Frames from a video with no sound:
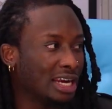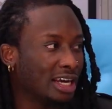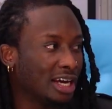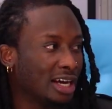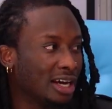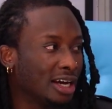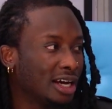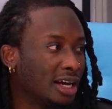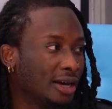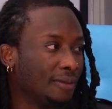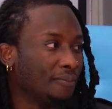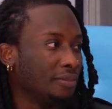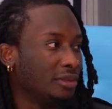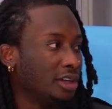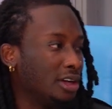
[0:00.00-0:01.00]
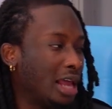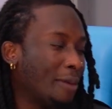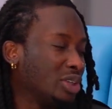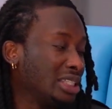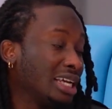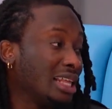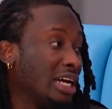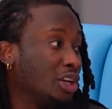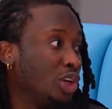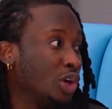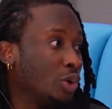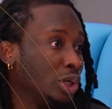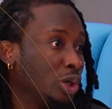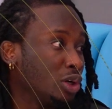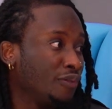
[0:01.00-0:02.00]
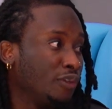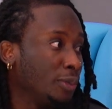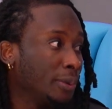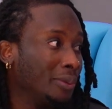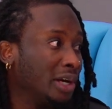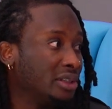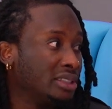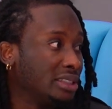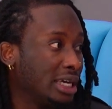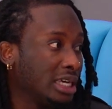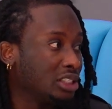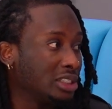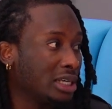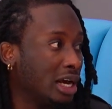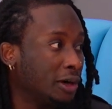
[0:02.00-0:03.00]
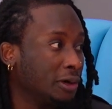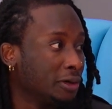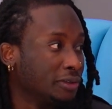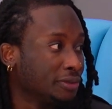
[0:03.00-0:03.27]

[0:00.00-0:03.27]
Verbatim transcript: um, I was saying that Neo, a lot of you people are in this case show.